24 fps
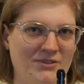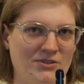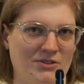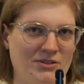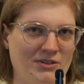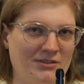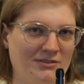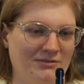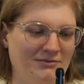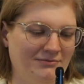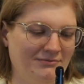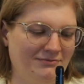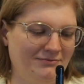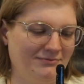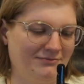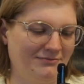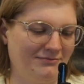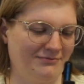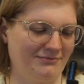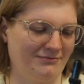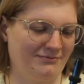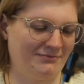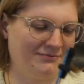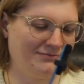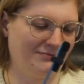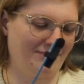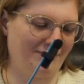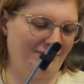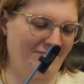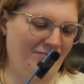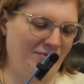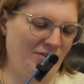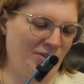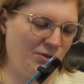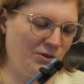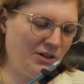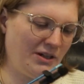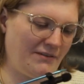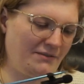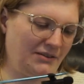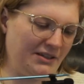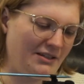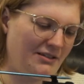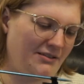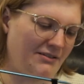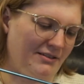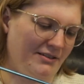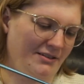Sir, do you have
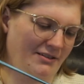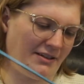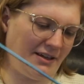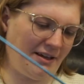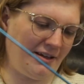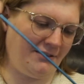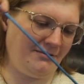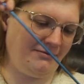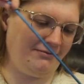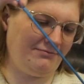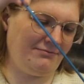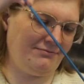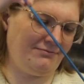things to say?